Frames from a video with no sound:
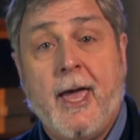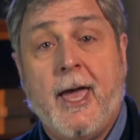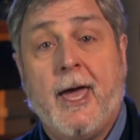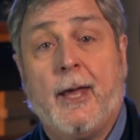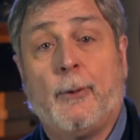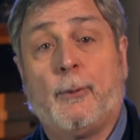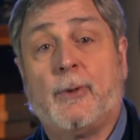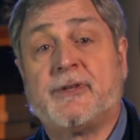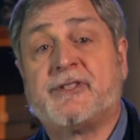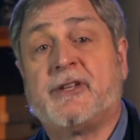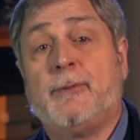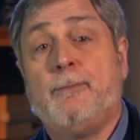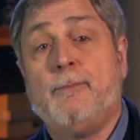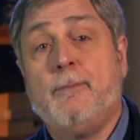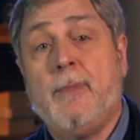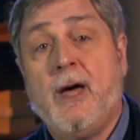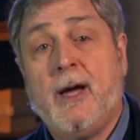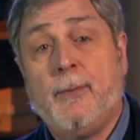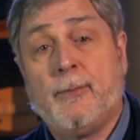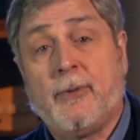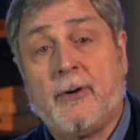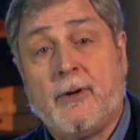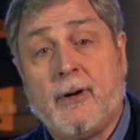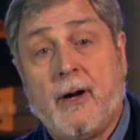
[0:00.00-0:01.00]
and was a
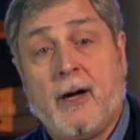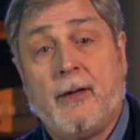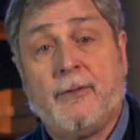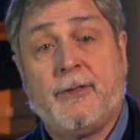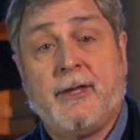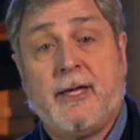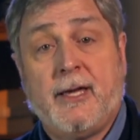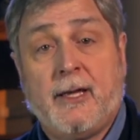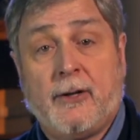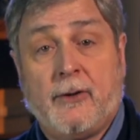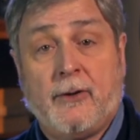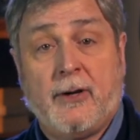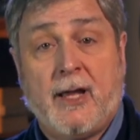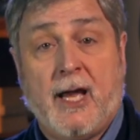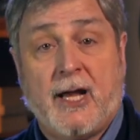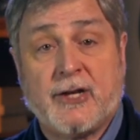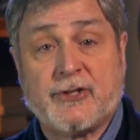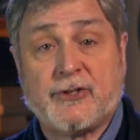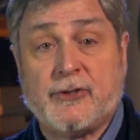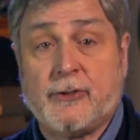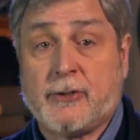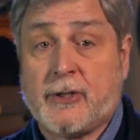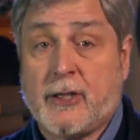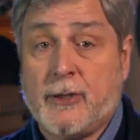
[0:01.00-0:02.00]
member of the
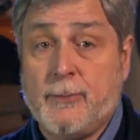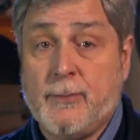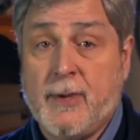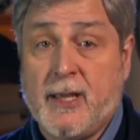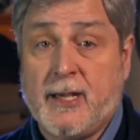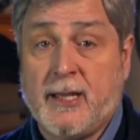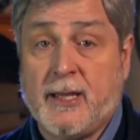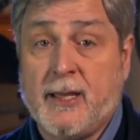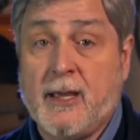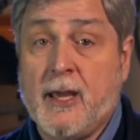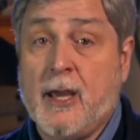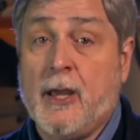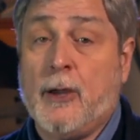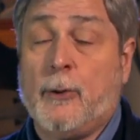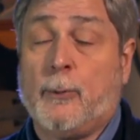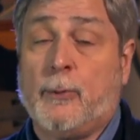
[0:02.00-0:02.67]
International Committee